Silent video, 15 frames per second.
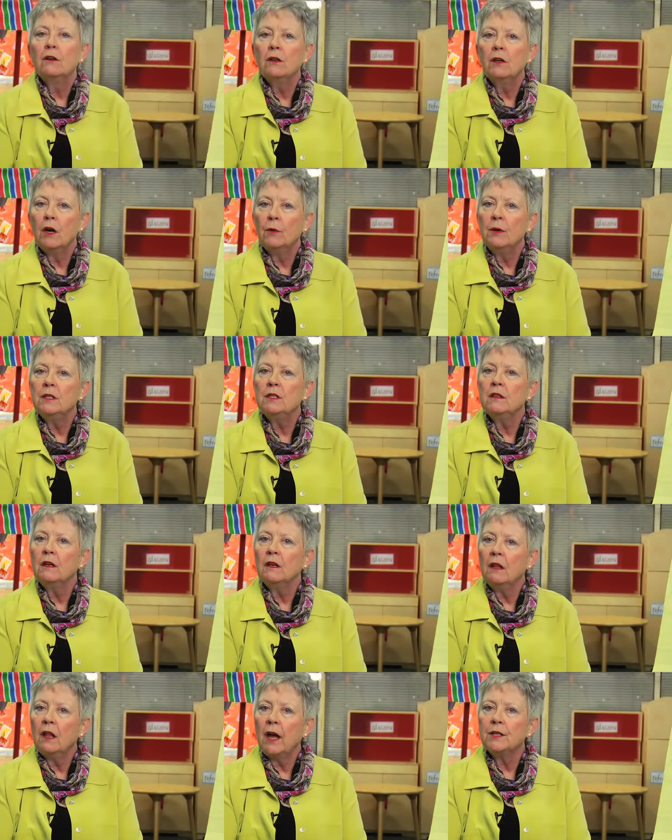Go into
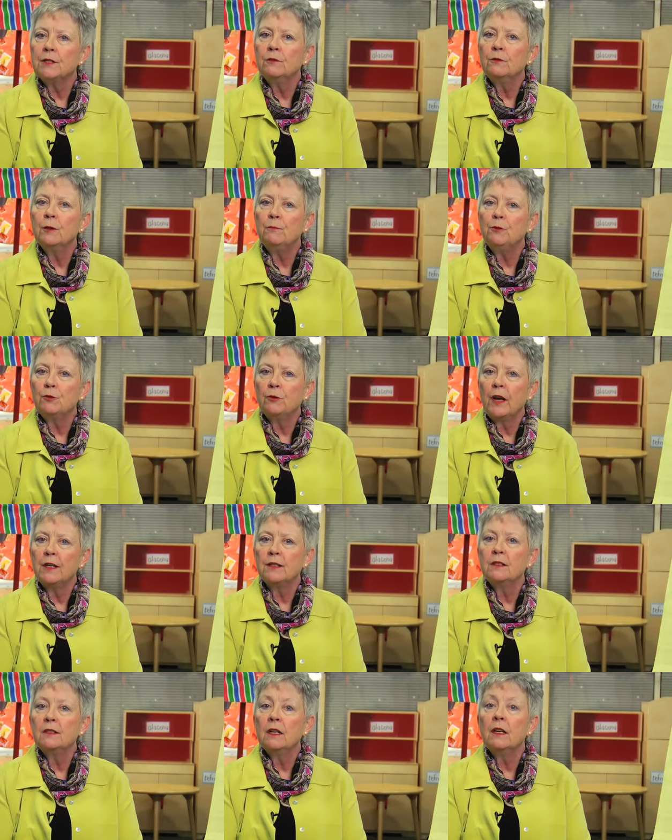the classroom
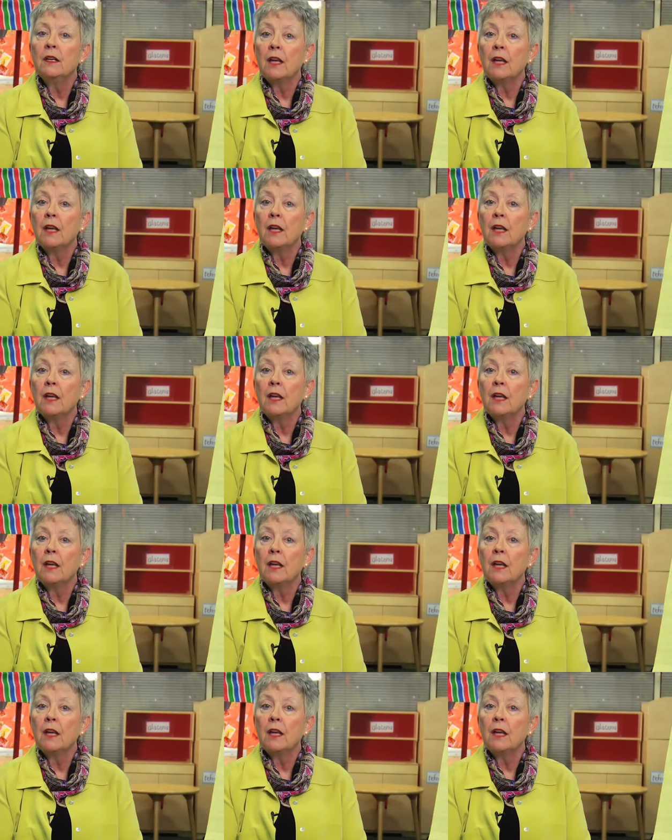dressed in a